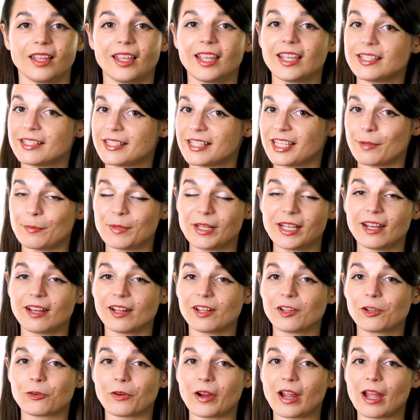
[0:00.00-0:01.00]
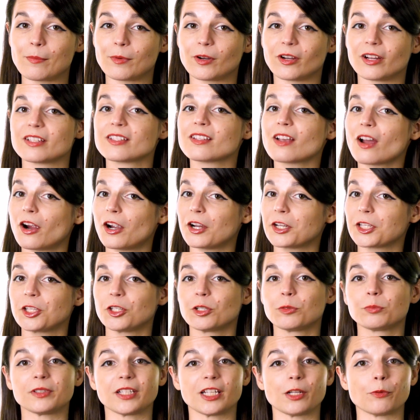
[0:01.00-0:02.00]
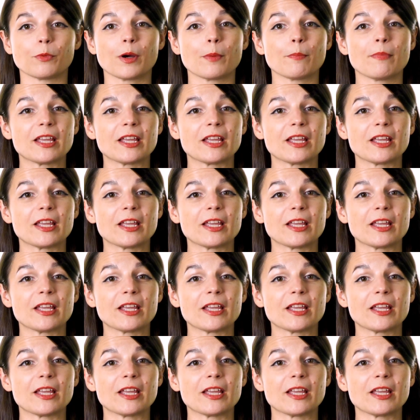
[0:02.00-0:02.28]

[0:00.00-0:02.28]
Intimidating grammar is arguably what